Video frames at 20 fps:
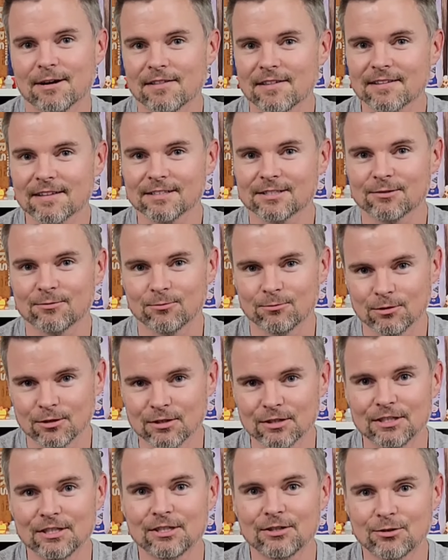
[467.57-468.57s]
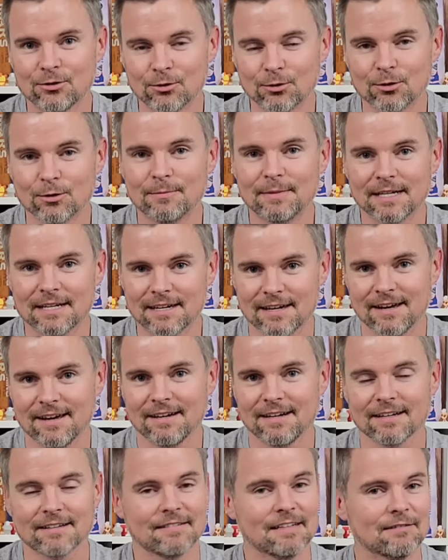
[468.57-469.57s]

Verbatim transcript: I think that's a really cool mechanic.